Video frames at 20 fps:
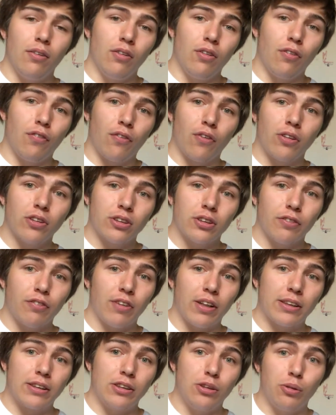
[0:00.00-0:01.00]
The first
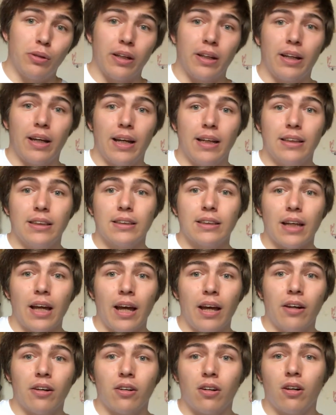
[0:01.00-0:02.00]
effect you can negate is
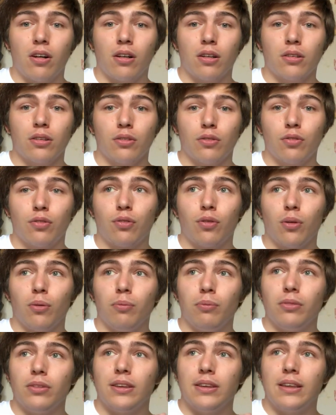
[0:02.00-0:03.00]
add a card
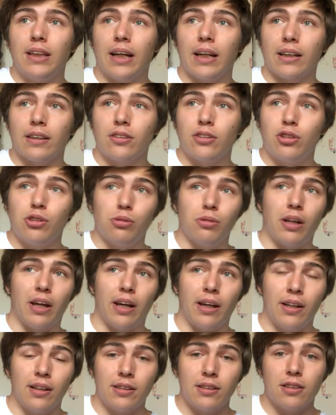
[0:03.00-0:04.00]
from the deck to the
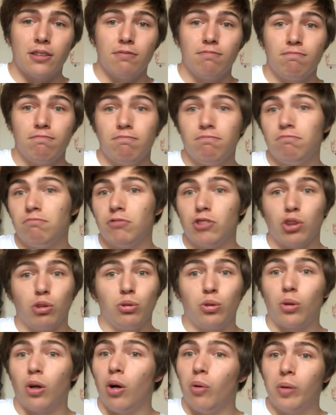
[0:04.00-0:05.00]
hand. So
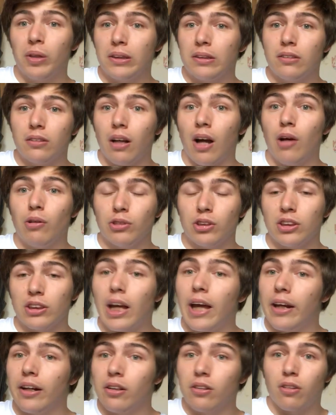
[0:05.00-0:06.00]
drawing counts as
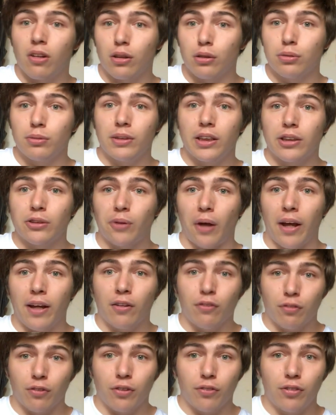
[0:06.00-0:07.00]
adding a card from deck to
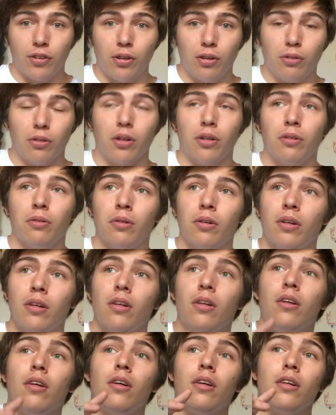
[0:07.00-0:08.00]
hand, for if you don't know.
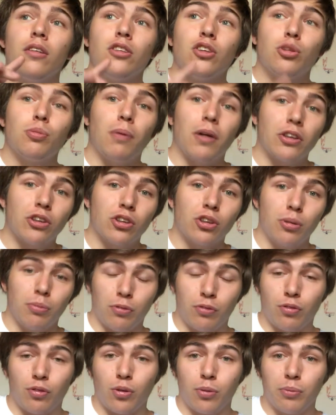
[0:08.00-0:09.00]
Special
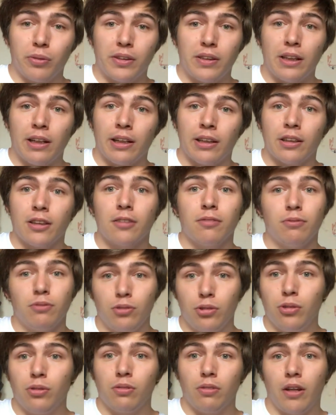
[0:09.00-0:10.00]
summon from the deck.
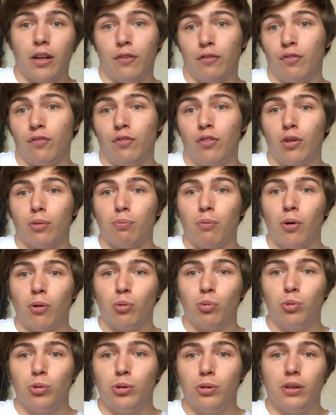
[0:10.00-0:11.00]
If your
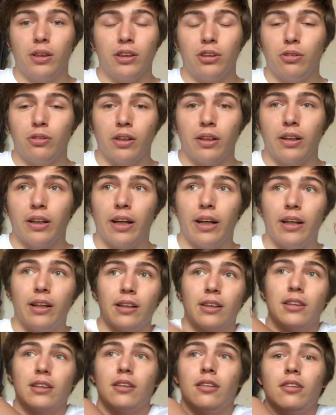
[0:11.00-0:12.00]
opponent would do that, you can negate
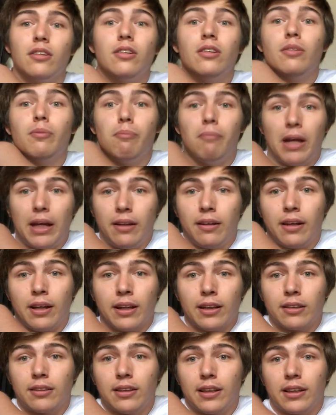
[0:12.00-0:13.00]
it. Main
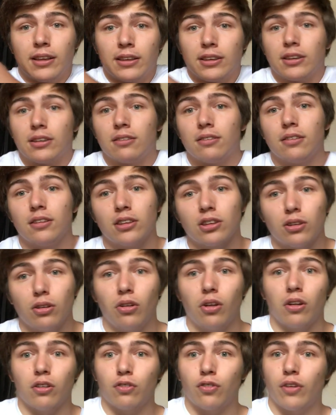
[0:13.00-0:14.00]
deck, that is. It's
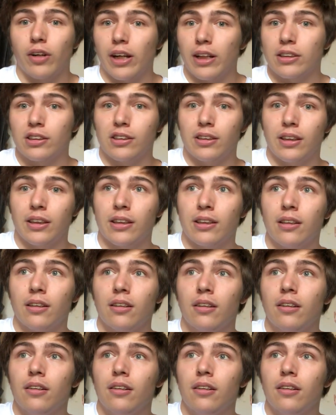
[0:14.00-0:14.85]
not for the extra deck.